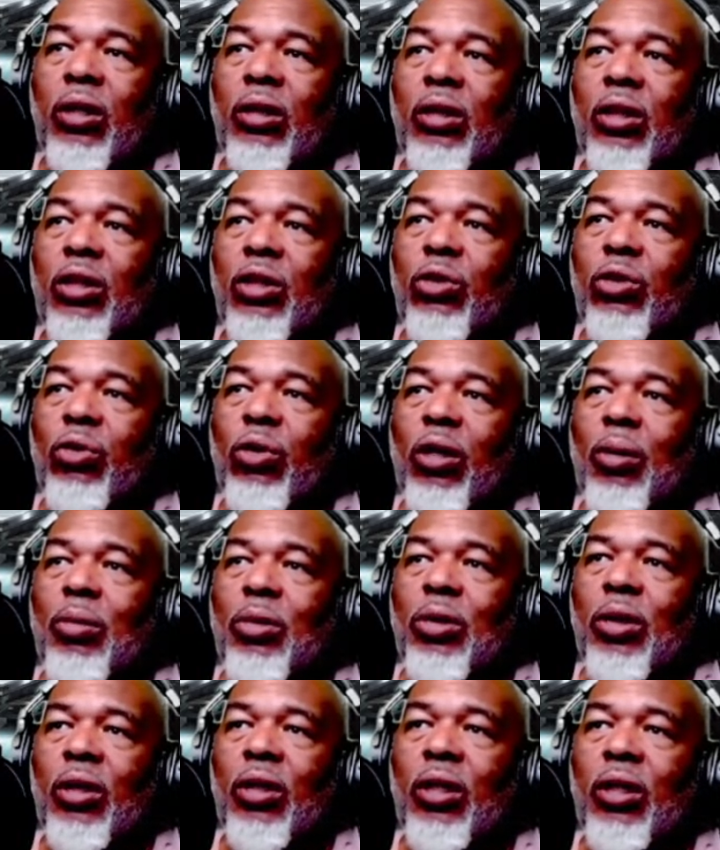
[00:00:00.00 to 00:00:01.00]
'cause the
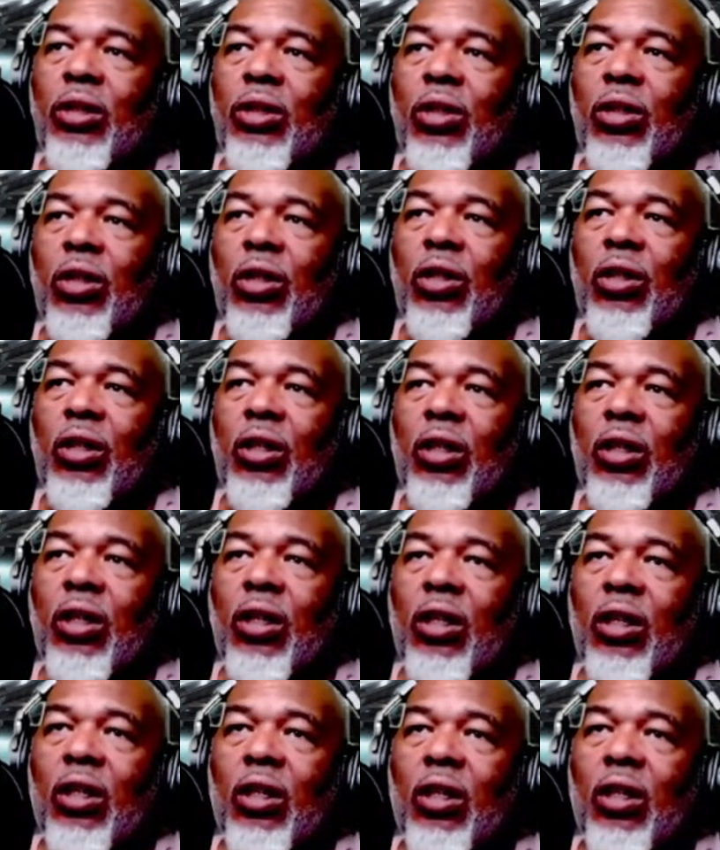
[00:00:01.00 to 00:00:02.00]
streams on this are,
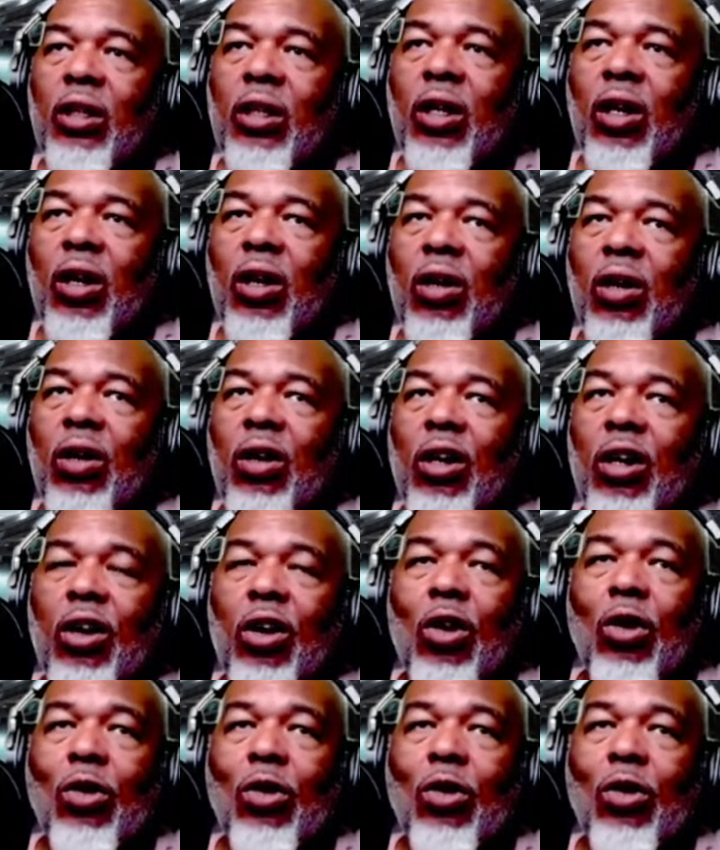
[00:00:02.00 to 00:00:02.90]
are uh,